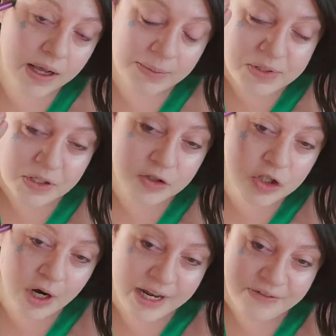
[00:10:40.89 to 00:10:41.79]
I'm still
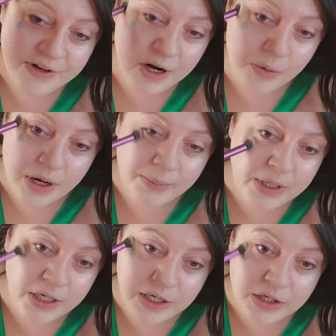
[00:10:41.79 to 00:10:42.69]
trying to figure out what I'm
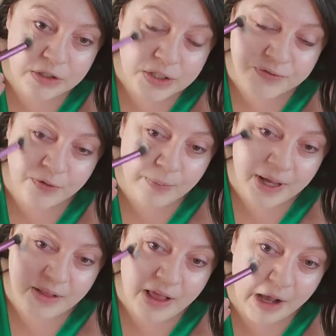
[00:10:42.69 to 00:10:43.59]
going to use for
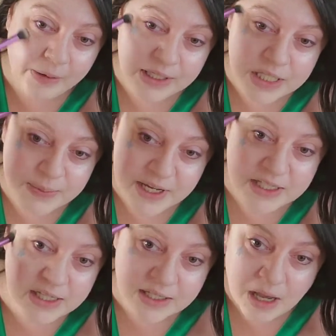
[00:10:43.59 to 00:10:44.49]
my allowance
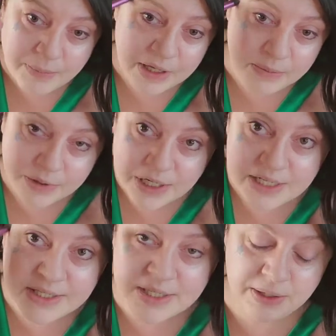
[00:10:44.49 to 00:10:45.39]
because it's coming
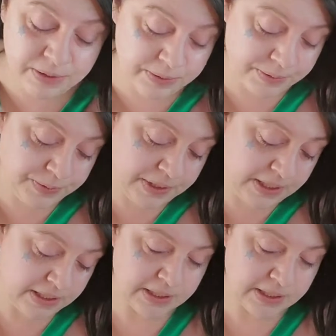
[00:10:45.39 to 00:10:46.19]
pretty soon.